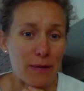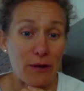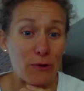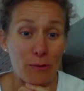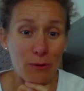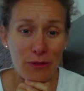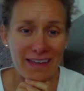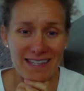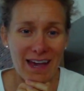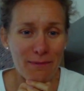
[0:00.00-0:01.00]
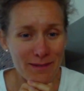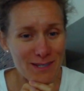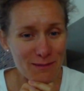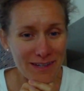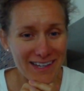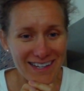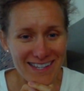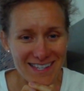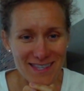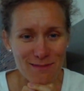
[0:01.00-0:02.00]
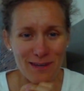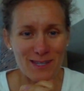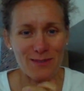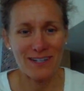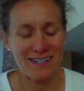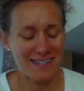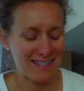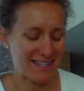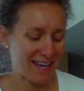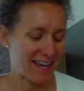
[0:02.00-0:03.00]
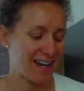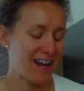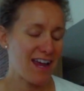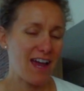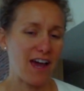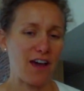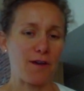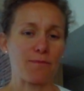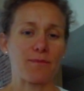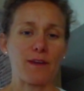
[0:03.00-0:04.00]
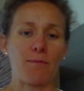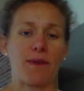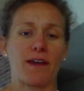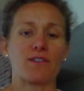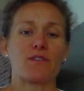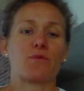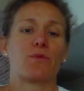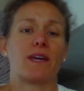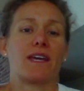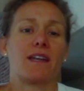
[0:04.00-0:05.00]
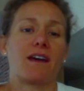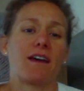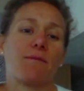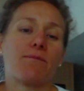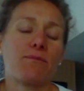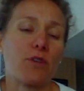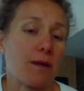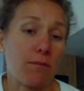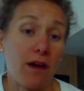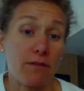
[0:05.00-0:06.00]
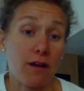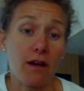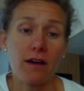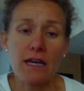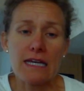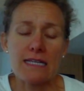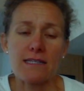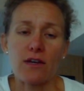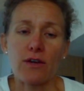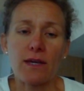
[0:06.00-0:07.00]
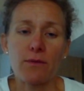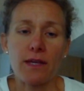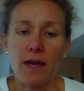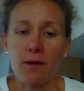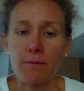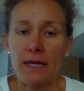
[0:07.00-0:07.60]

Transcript: paranormal things happen to me, I guess is the best way to say it. compared to when I'm not raw. So he really helped